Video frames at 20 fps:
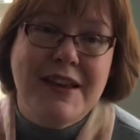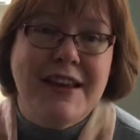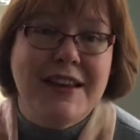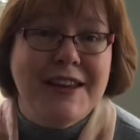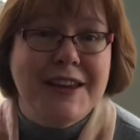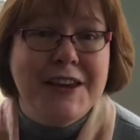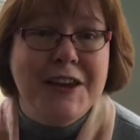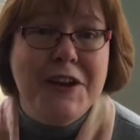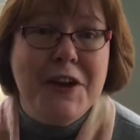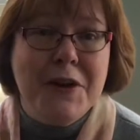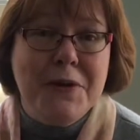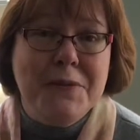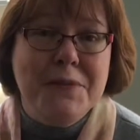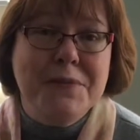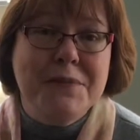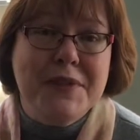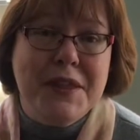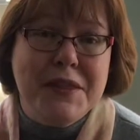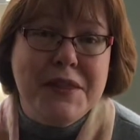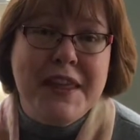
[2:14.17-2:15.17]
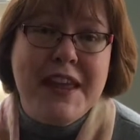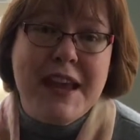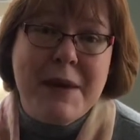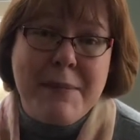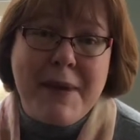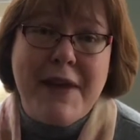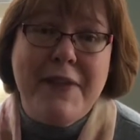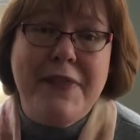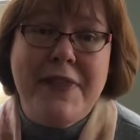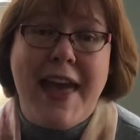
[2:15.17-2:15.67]
You know, the thing
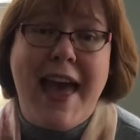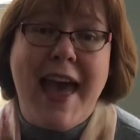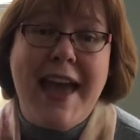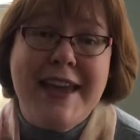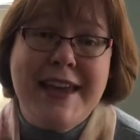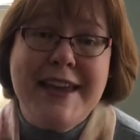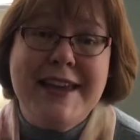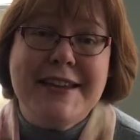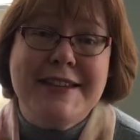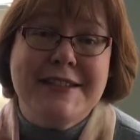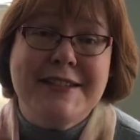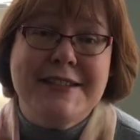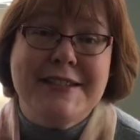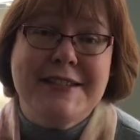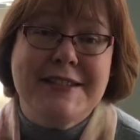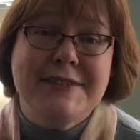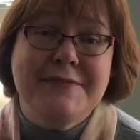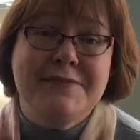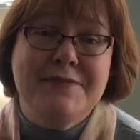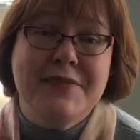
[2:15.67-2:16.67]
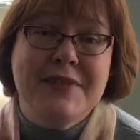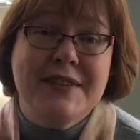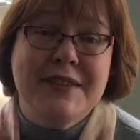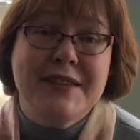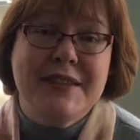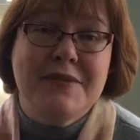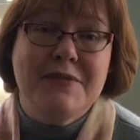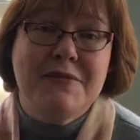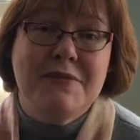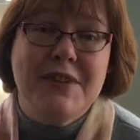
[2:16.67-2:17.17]
about that is,
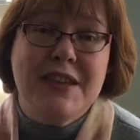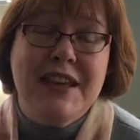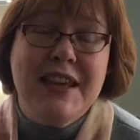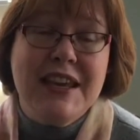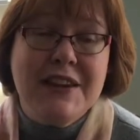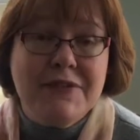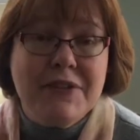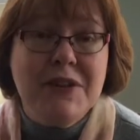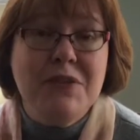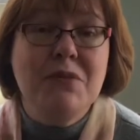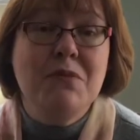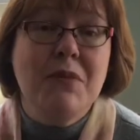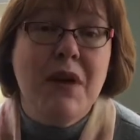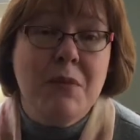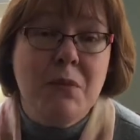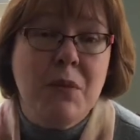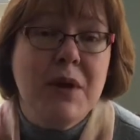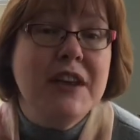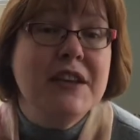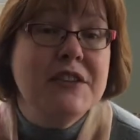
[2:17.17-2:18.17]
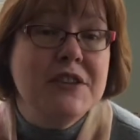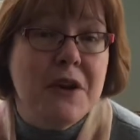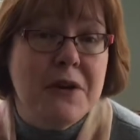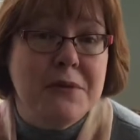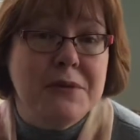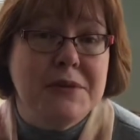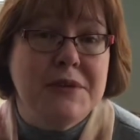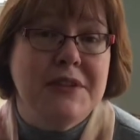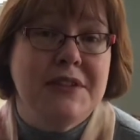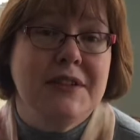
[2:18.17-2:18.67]
even when we
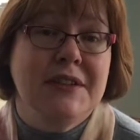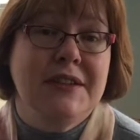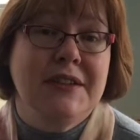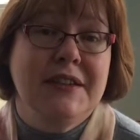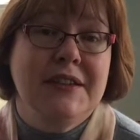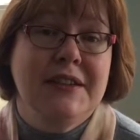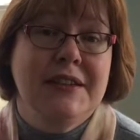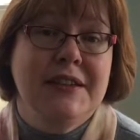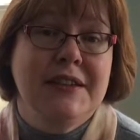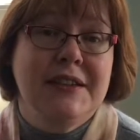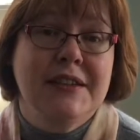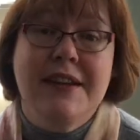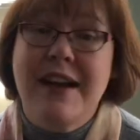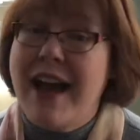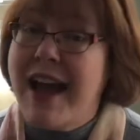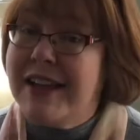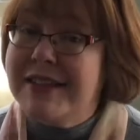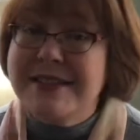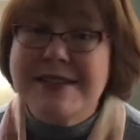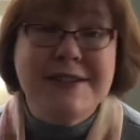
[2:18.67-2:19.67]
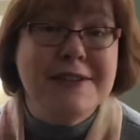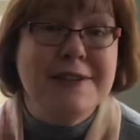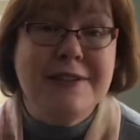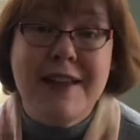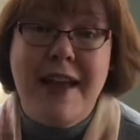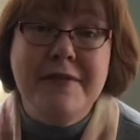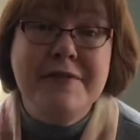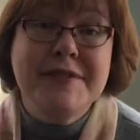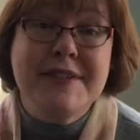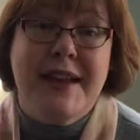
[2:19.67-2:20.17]
don't, God still
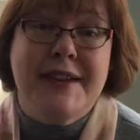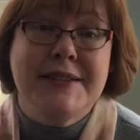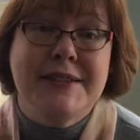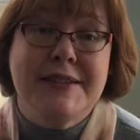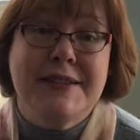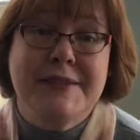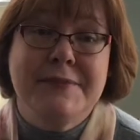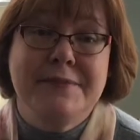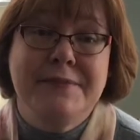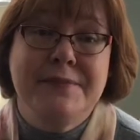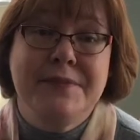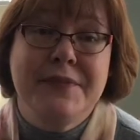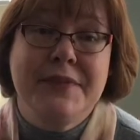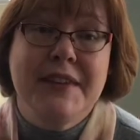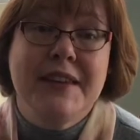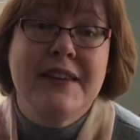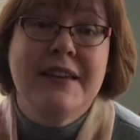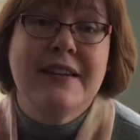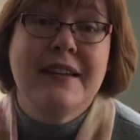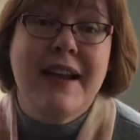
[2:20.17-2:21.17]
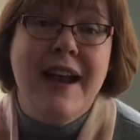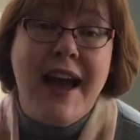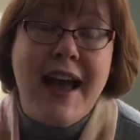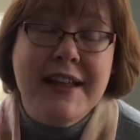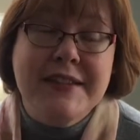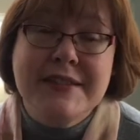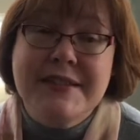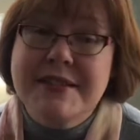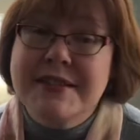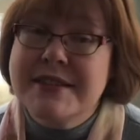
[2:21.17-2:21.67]
loves us.
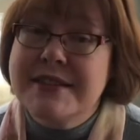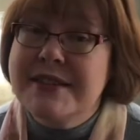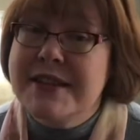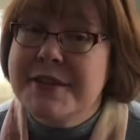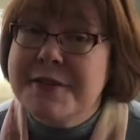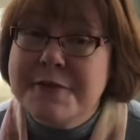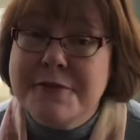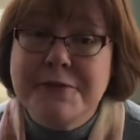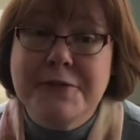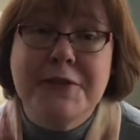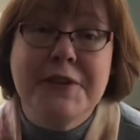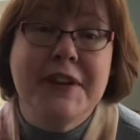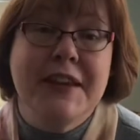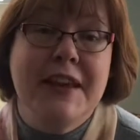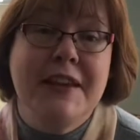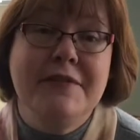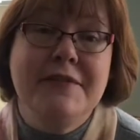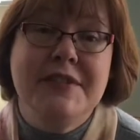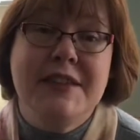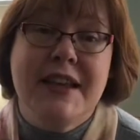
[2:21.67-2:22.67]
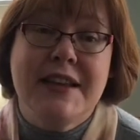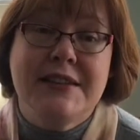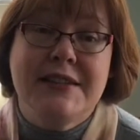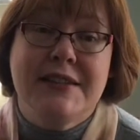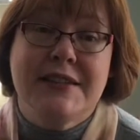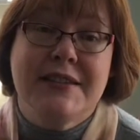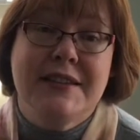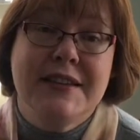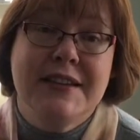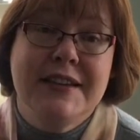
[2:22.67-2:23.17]
God still forgives
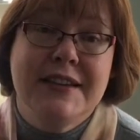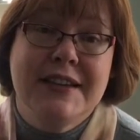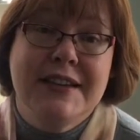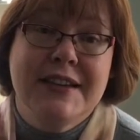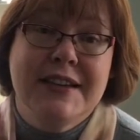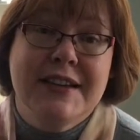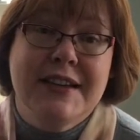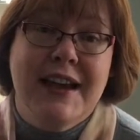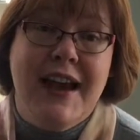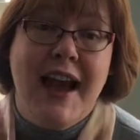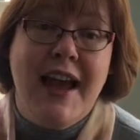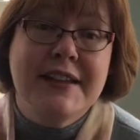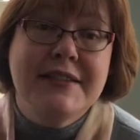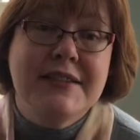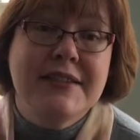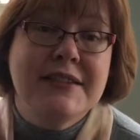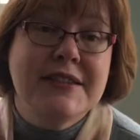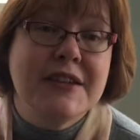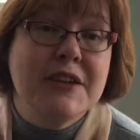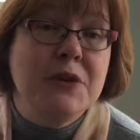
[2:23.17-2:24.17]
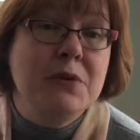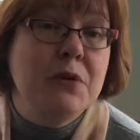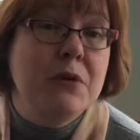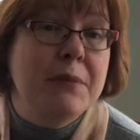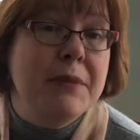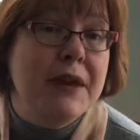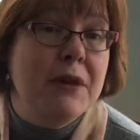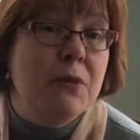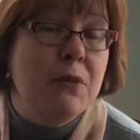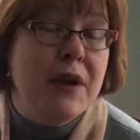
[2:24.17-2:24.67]
us. God still will
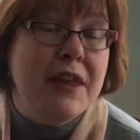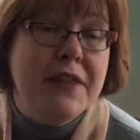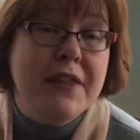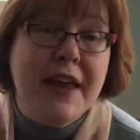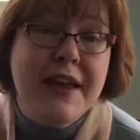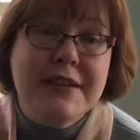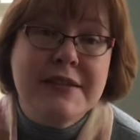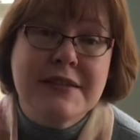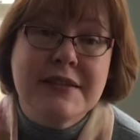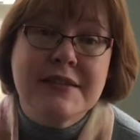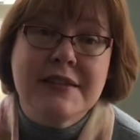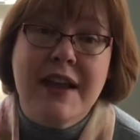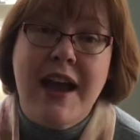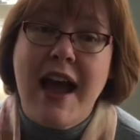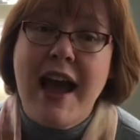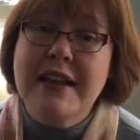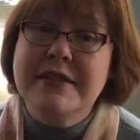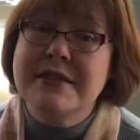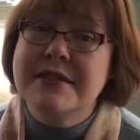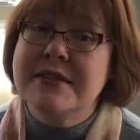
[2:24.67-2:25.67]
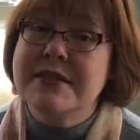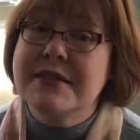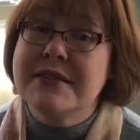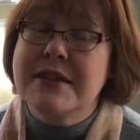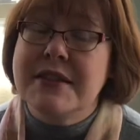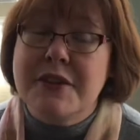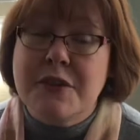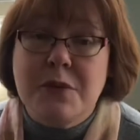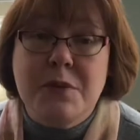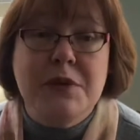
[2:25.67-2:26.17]
be with us. God
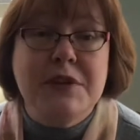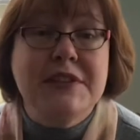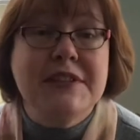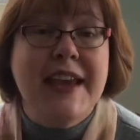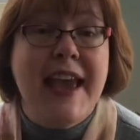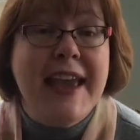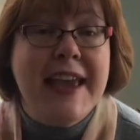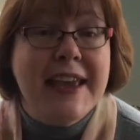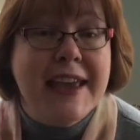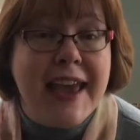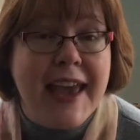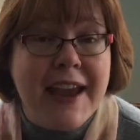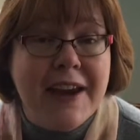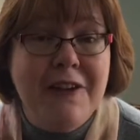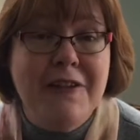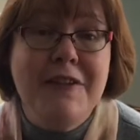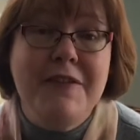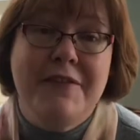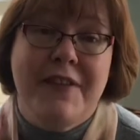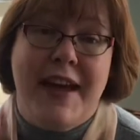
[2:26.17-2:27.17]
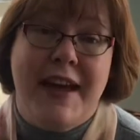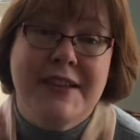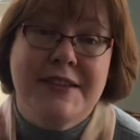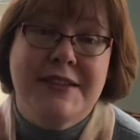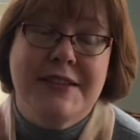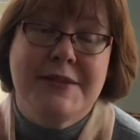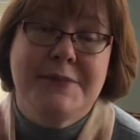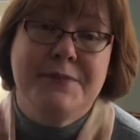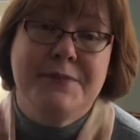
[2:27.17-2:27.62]
still will take care of us.